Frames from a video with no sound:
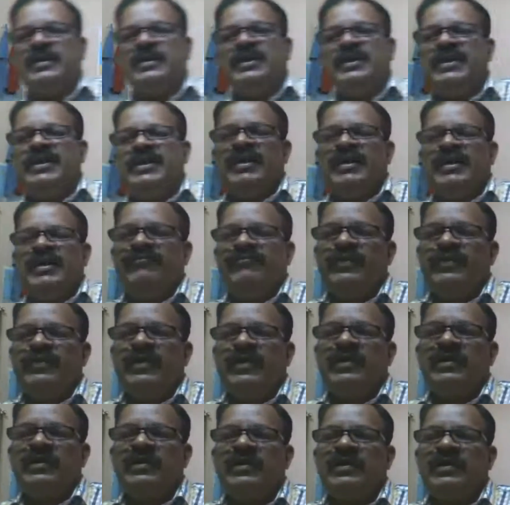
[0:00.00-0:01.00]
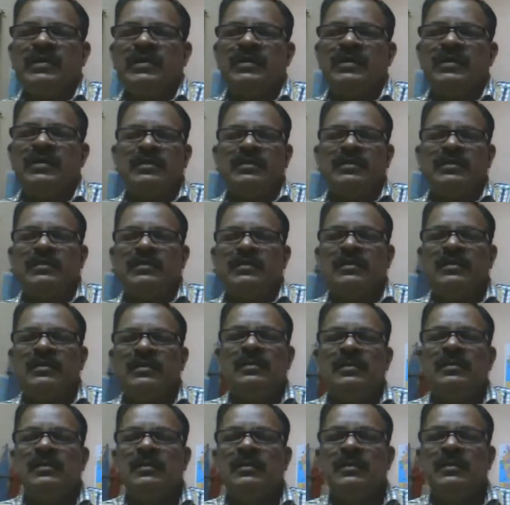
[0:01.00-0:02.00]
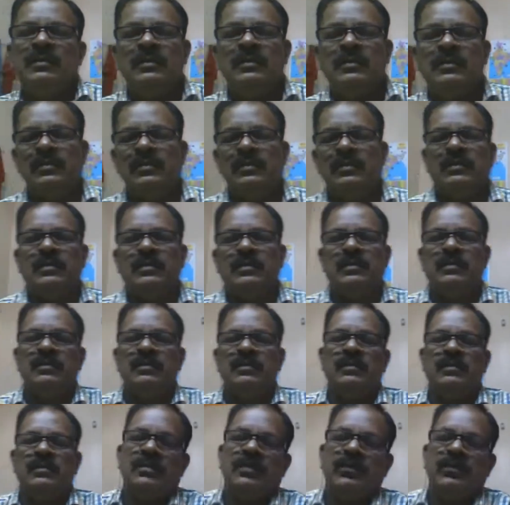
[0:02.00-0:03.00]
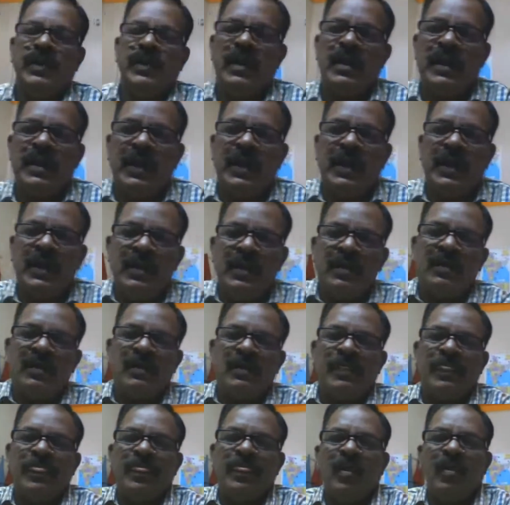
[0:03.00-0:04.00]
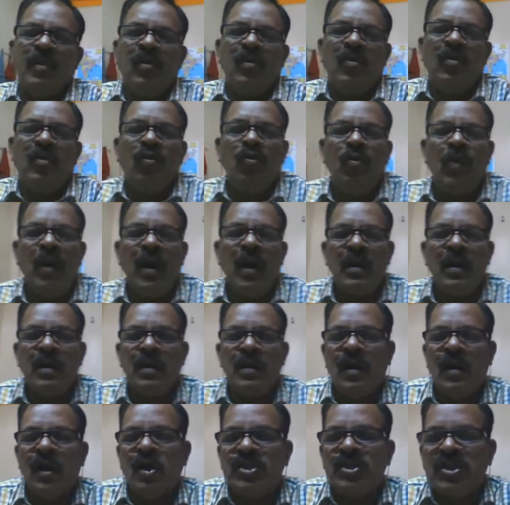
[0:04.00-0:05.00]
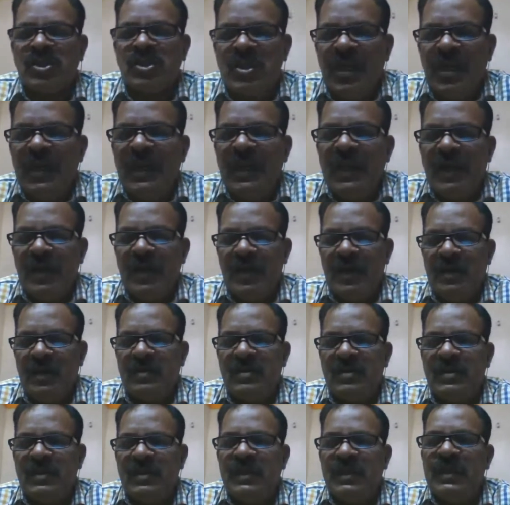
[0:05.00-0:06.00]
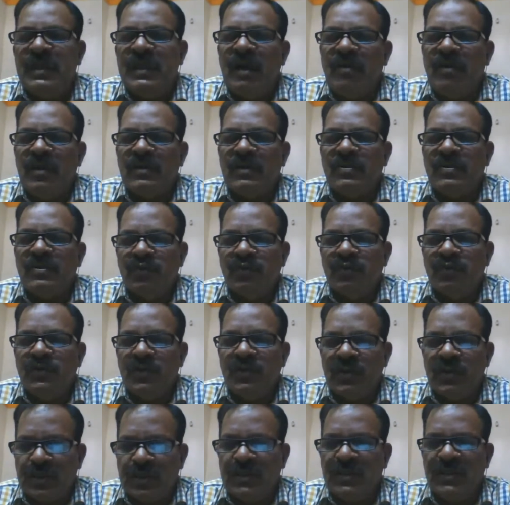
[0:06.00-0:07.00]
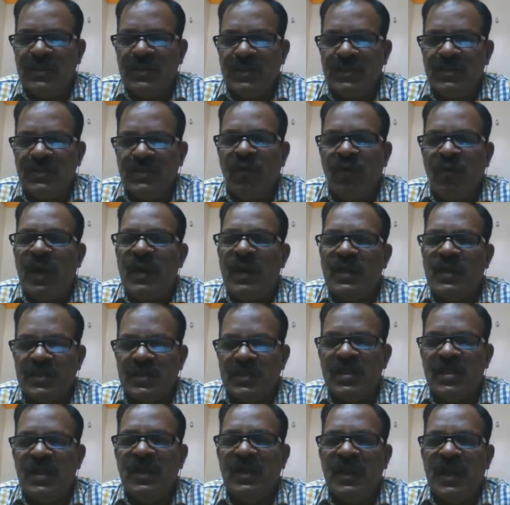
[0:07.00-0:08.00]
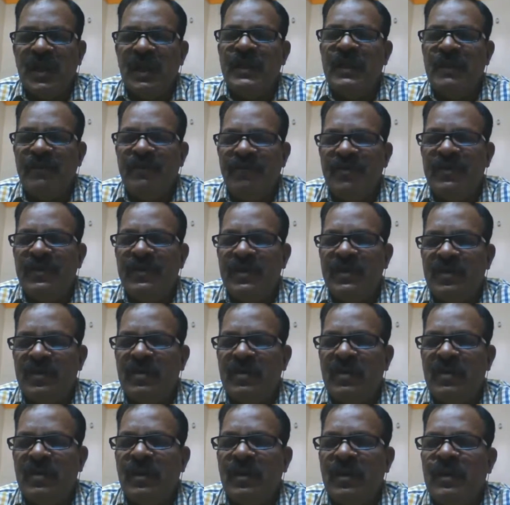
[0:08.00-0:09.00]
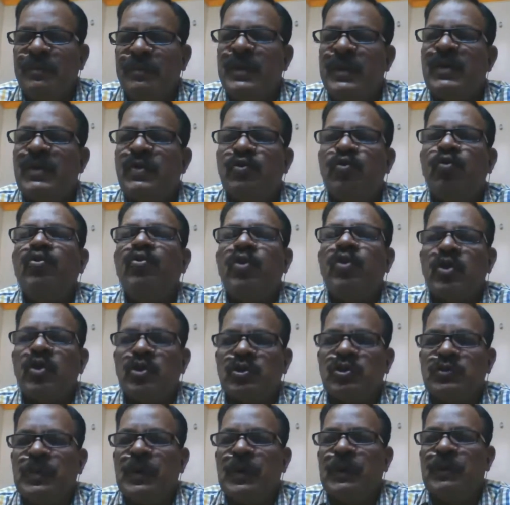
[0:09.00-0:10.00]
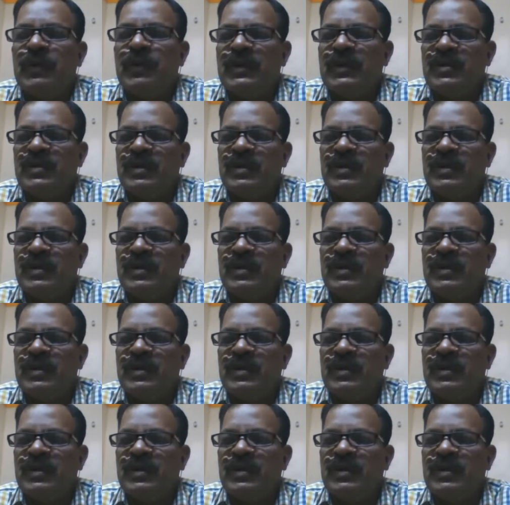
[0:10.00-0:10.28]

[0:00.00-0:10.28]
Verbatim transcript: Every year, uh, we are adding one Australia, in our two-year country. One Australia in every year. I mean, two crores population.